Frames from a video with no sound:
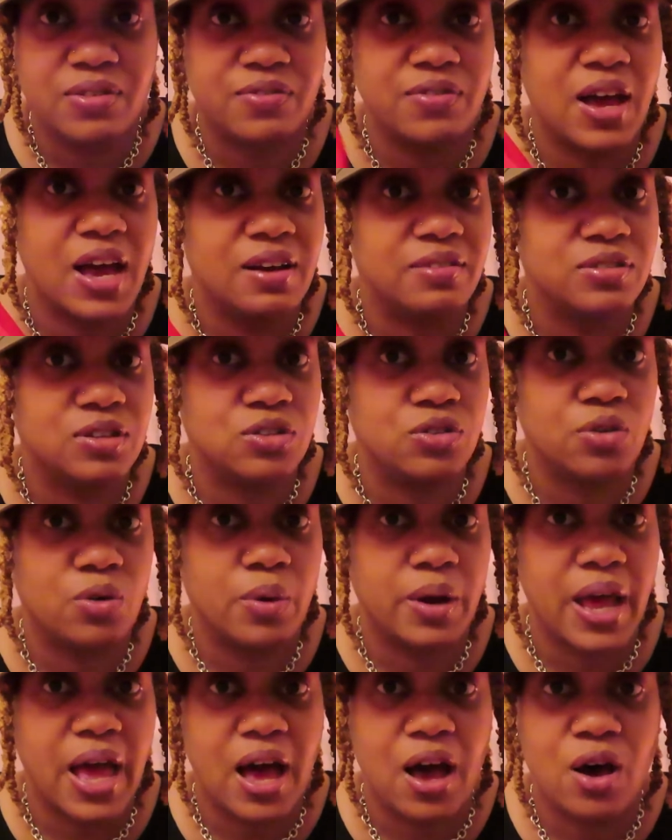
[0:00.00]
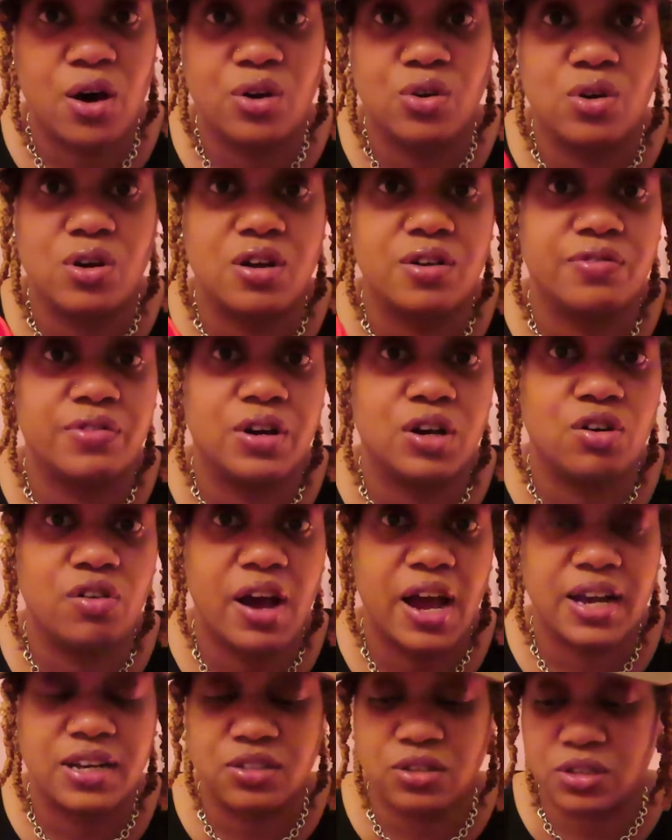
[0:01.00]
if I have to throw it out or if it
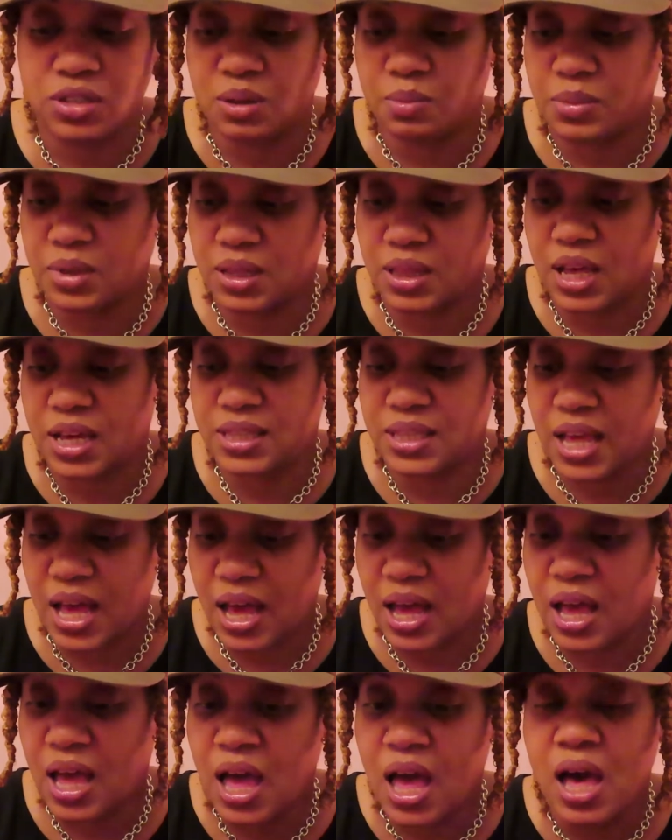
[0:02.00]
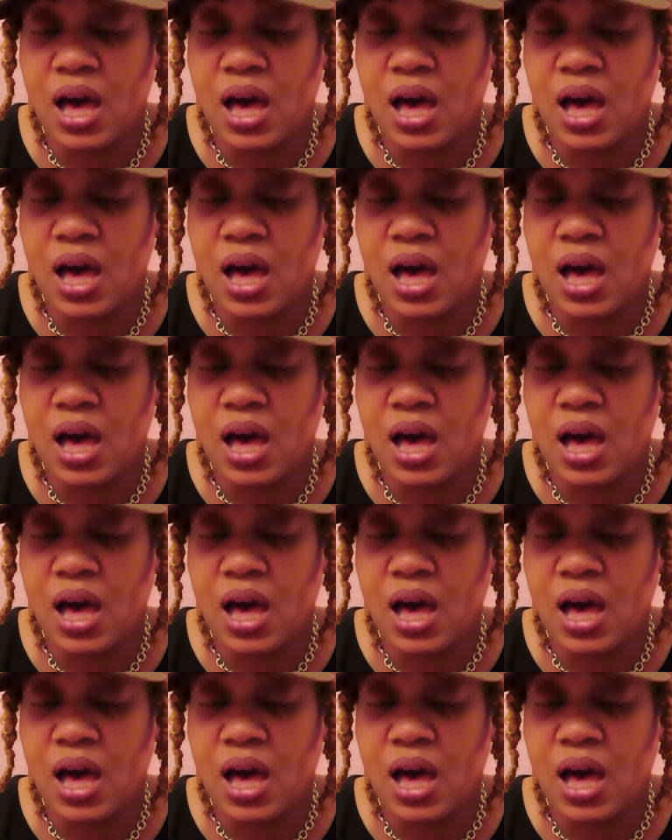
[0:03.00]
cracks or something like that,